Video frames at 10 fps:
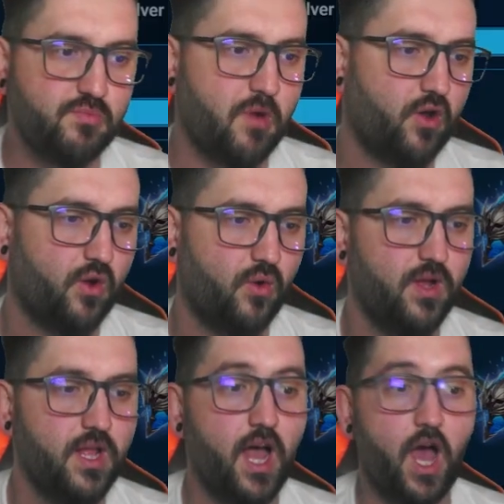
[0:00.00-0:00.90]
tomorrow.
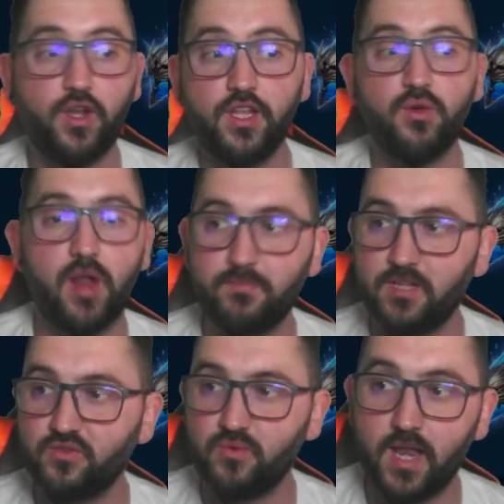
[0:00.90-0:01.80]
I already grabbed
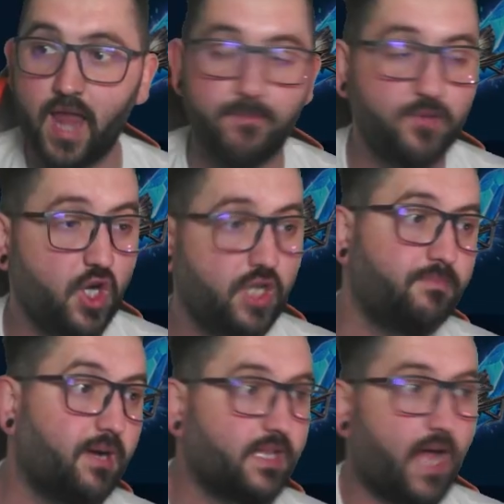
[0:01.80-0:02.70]
this one. I'm
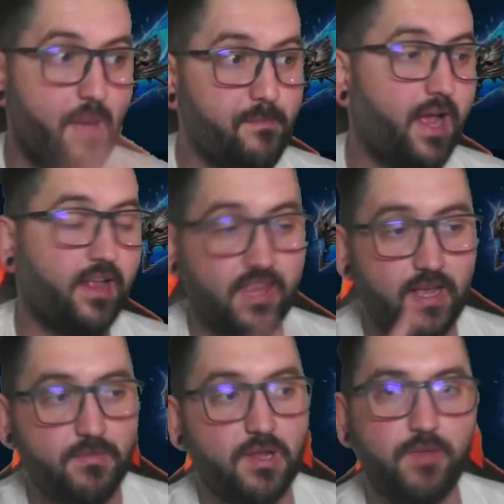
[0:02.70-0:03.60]
good, but I
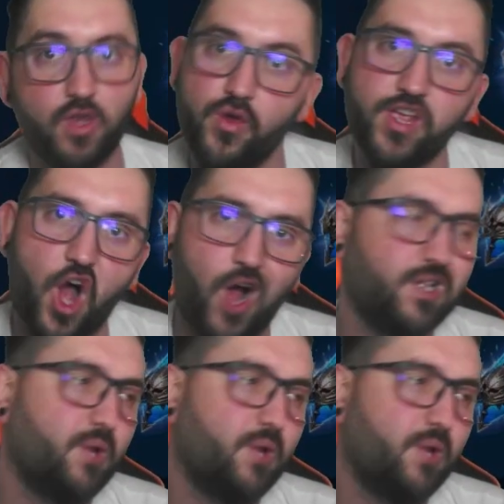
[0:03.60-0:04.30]
think I'm gonna be going all